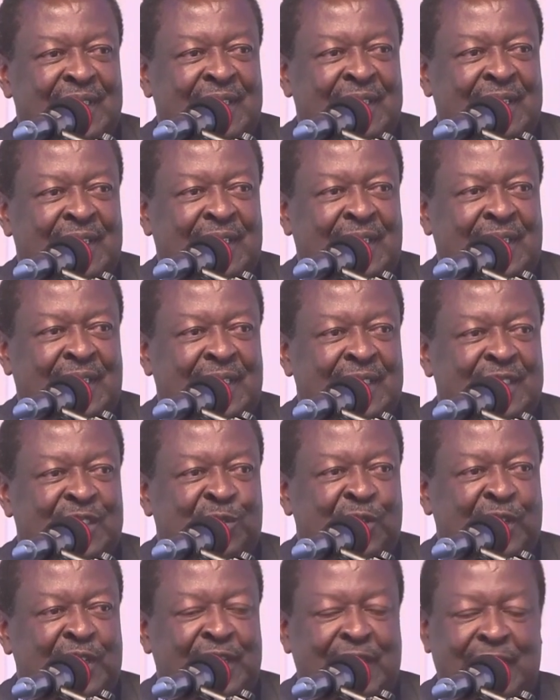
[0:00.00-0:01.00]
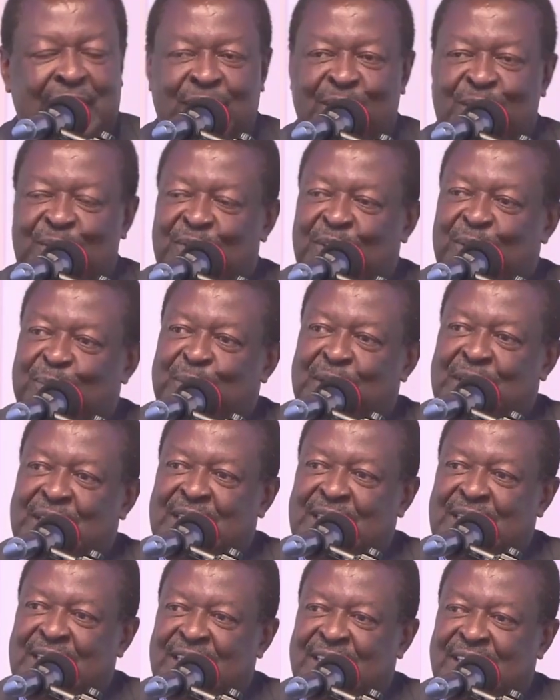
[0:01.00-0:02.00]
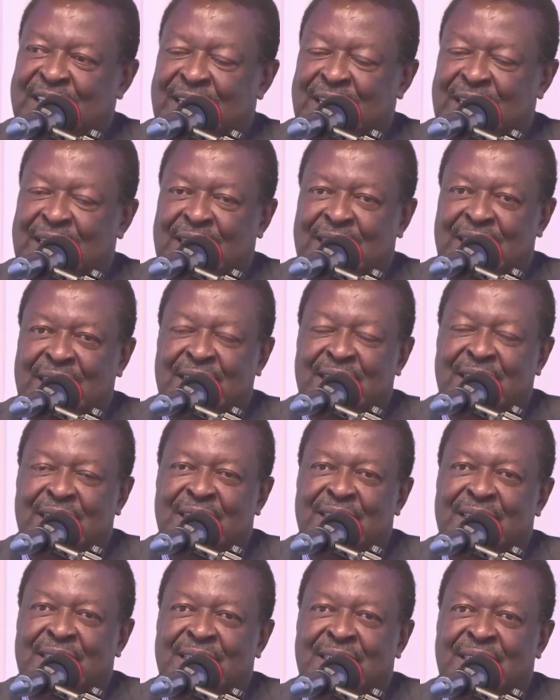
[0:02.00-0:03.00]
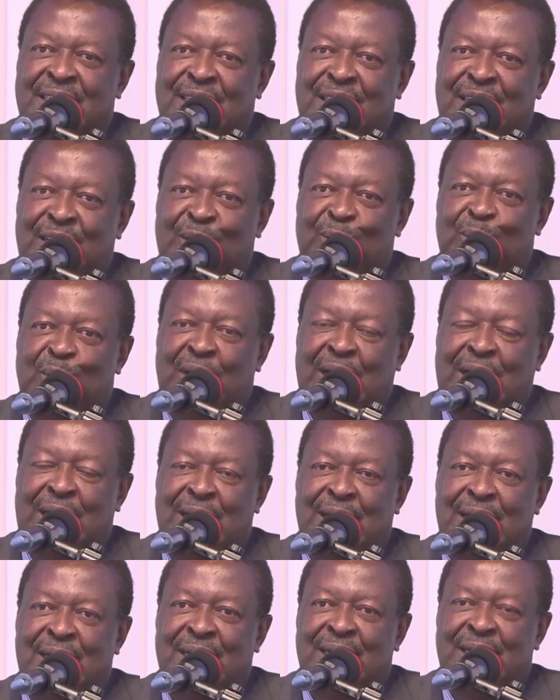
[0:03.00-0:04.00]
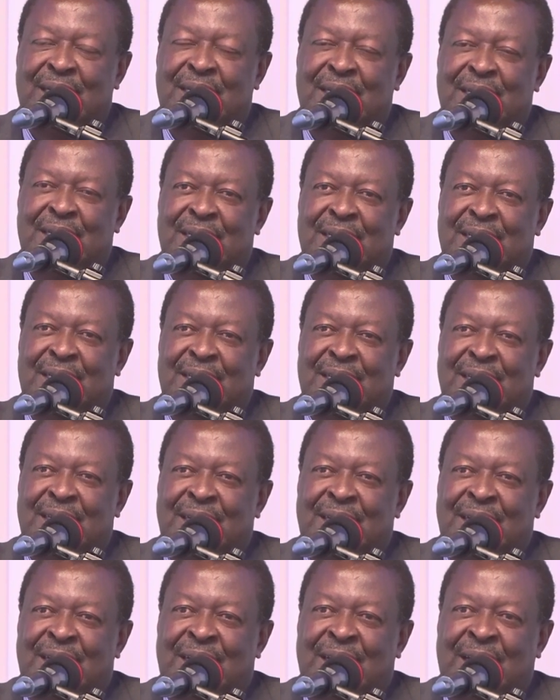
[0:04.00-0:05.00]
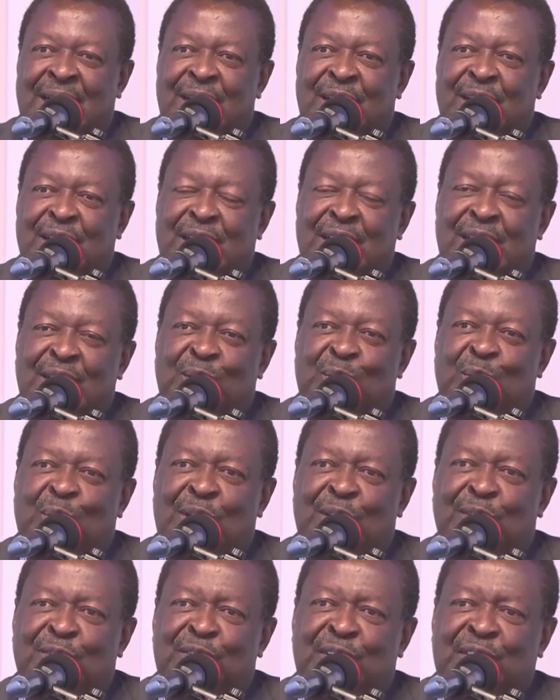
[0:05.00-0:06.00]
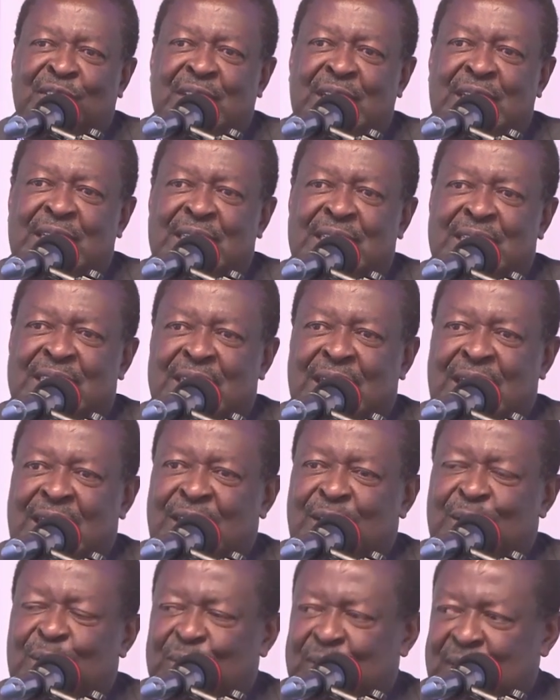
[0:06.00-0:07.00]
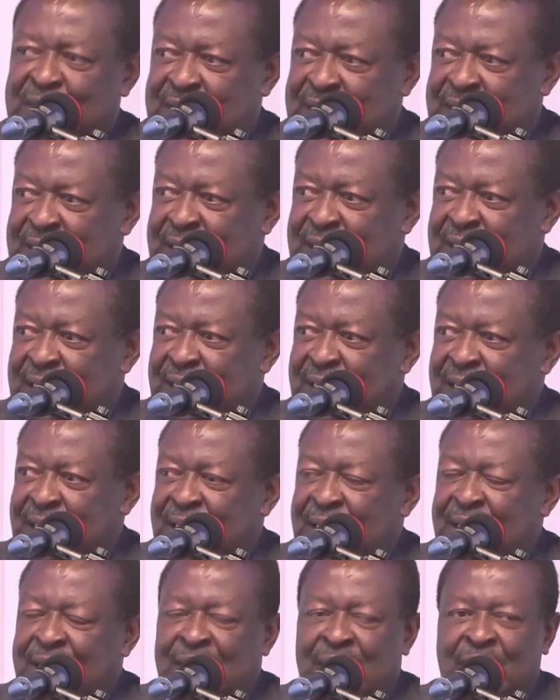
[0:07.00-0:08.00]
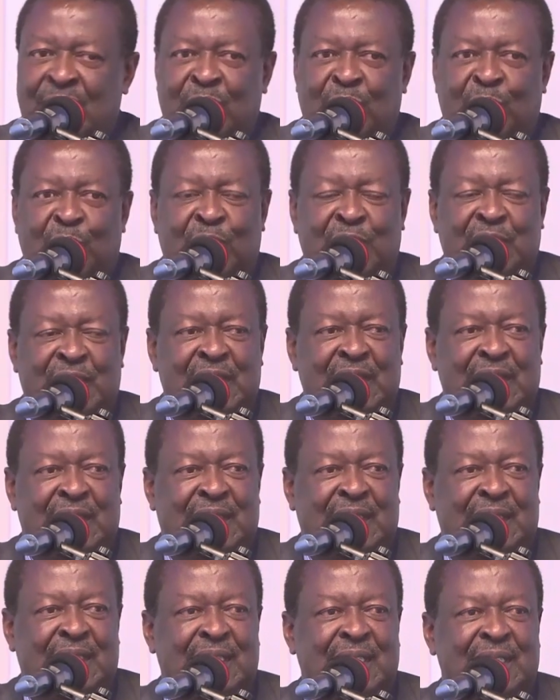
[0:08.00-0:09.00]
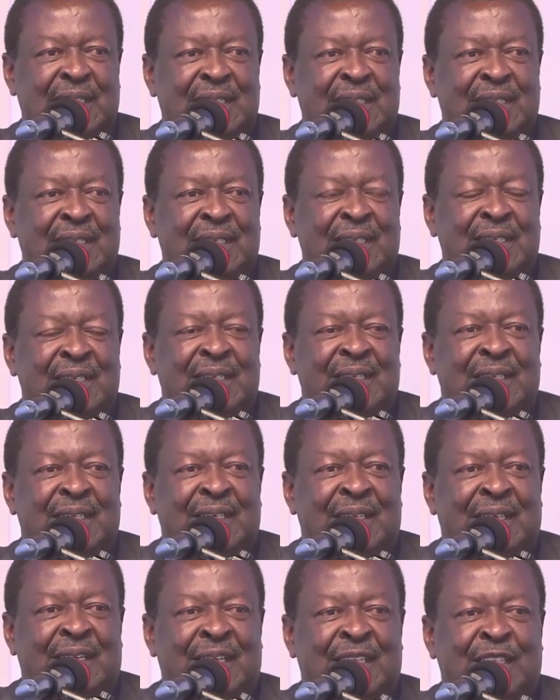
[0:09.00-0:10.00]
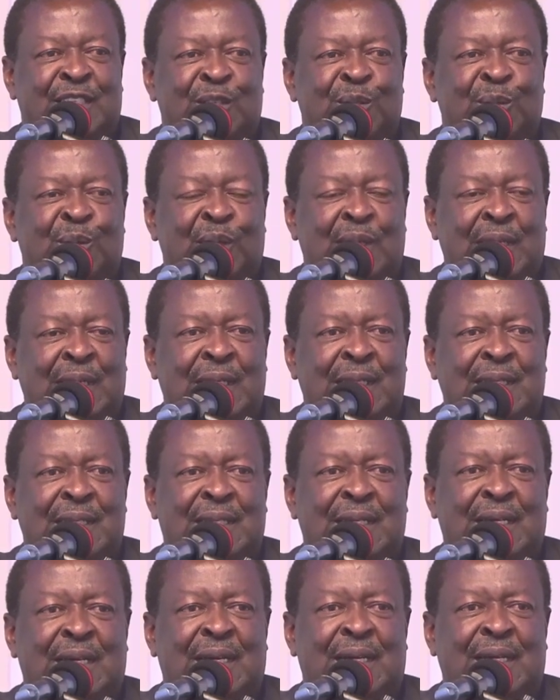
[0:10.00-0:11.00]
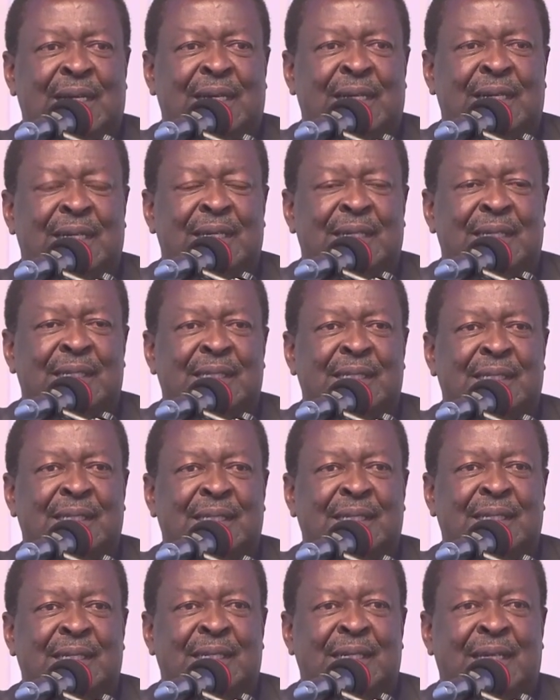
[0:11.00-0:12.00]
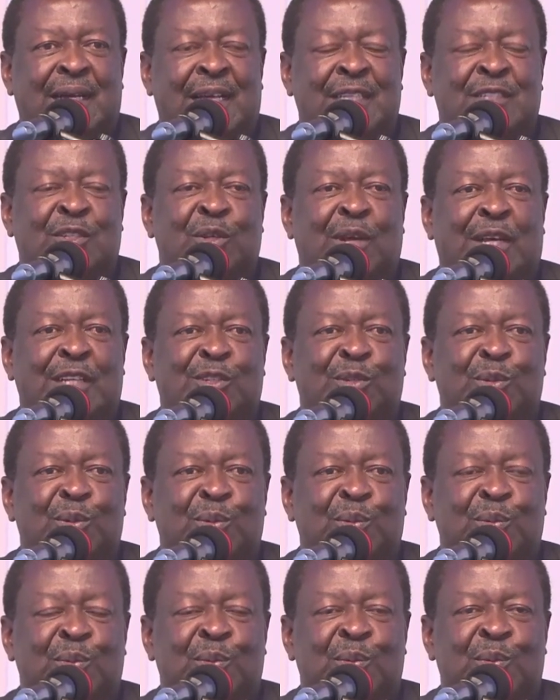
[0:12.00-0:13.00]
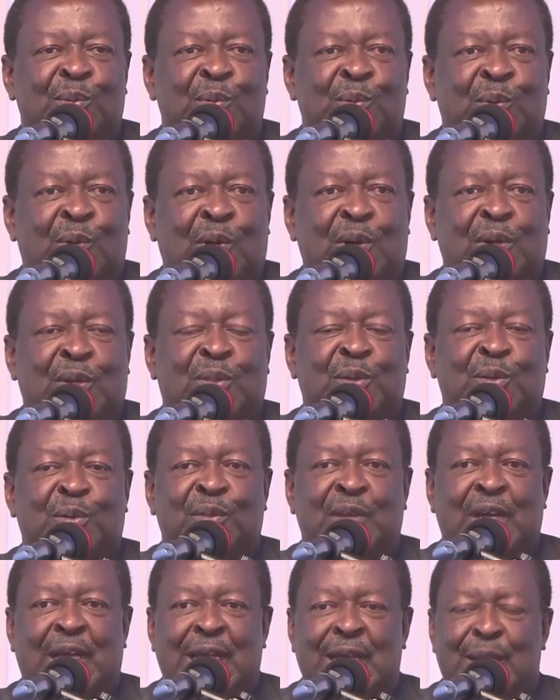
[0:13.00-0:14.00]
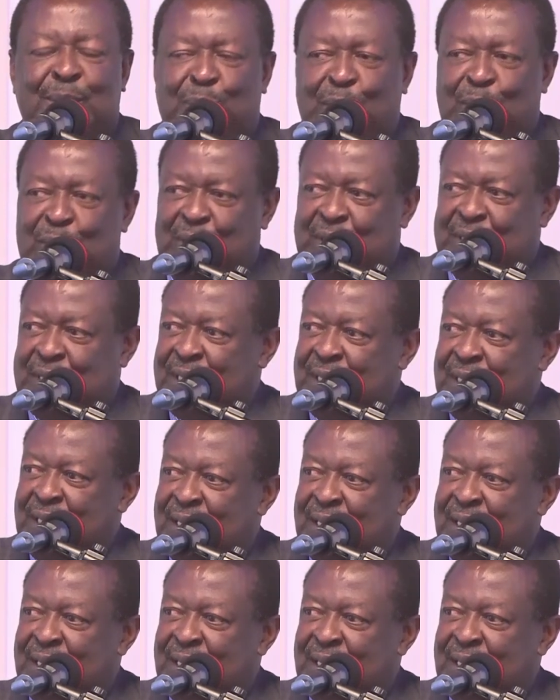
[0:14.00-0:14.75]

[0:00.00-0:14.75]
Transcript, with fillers: the swearing in of the president there, Lula. And one of the things I noticed was that as you enter, as you walk through the airport,